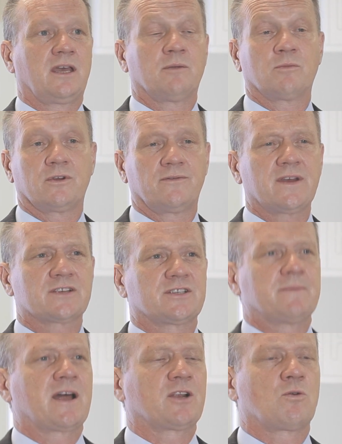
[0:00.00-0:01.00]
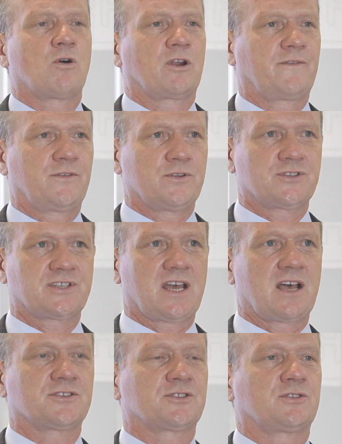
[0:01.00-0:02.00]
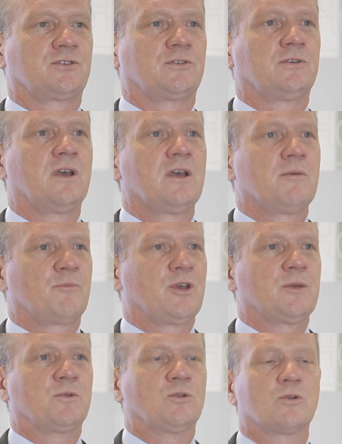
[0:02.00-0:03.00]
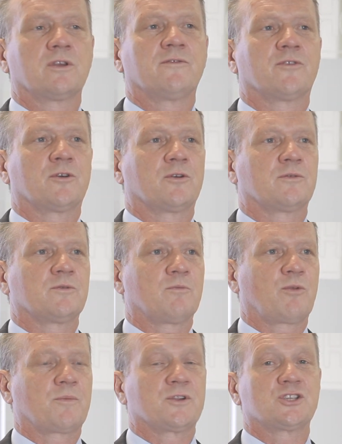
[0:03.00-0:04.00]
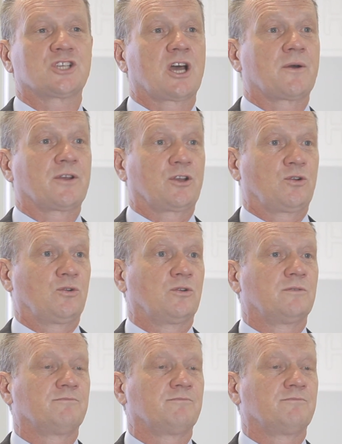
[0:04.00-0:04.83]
and we've actually made quite a few sales to people looking for properties showing a good